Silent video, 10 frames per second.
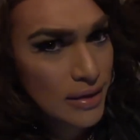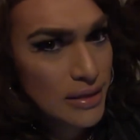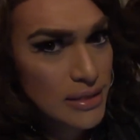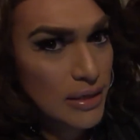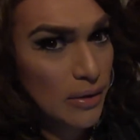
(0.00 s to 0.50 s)

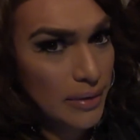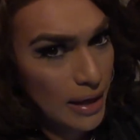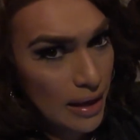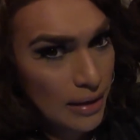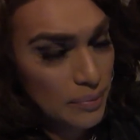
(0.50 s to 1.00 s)
So
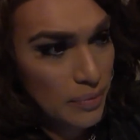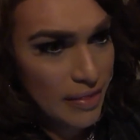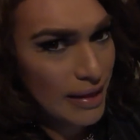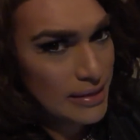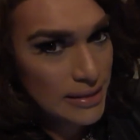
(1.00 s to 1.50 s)
yeah,
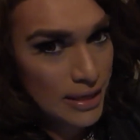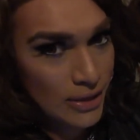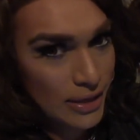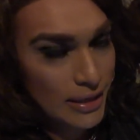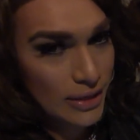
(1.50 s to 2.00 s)
that's not
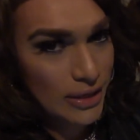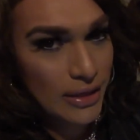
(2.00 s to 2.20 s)
good at all.